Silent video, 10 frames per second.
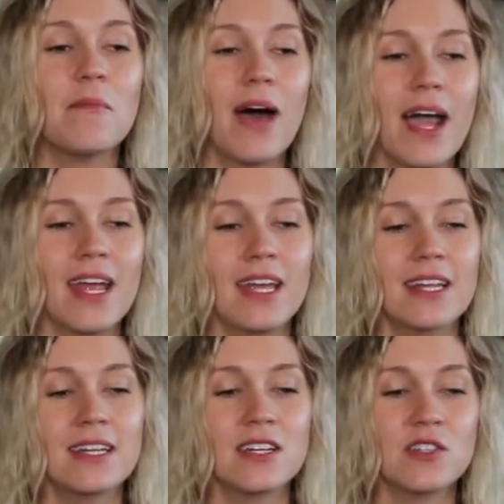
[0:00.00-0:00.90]

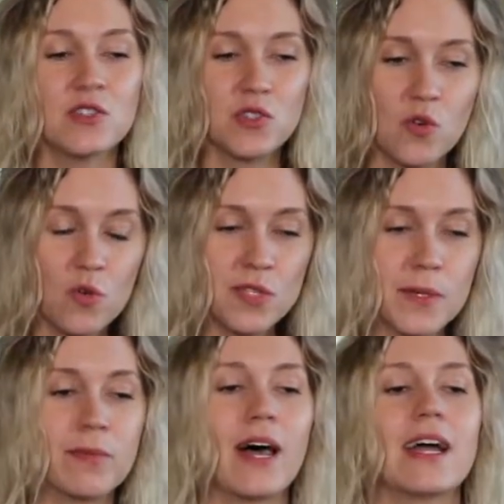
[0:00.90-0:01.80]
buying school
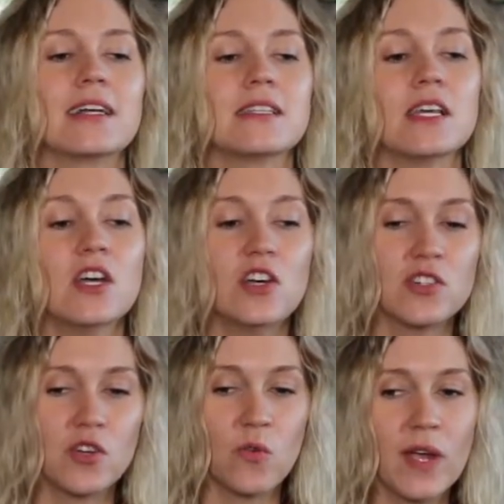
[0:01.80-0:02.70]
supplies.
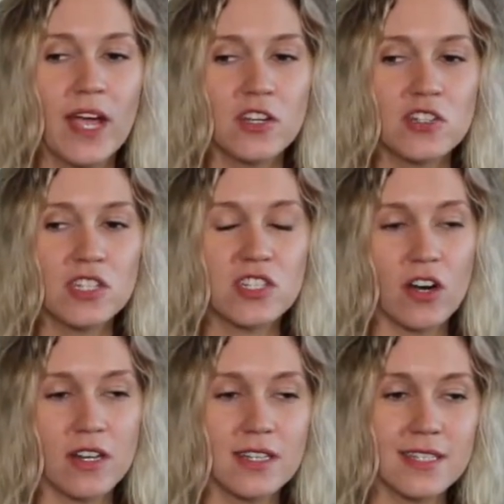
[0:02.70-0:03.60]
So we actually
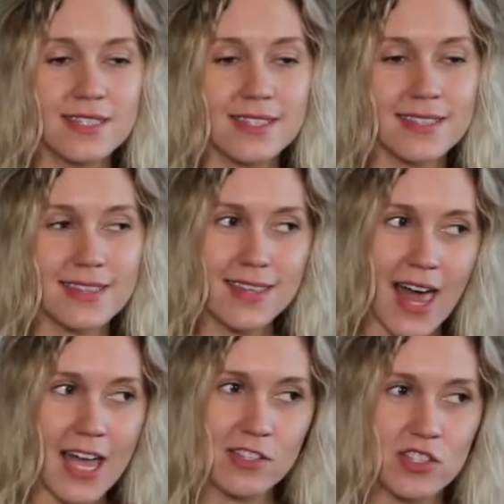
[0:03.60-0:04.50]
started this
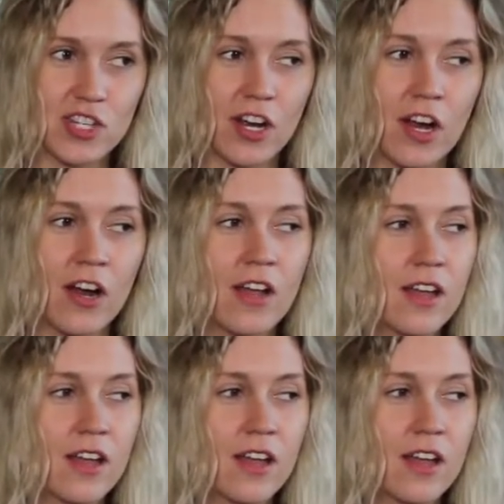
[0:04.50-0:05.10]
last year.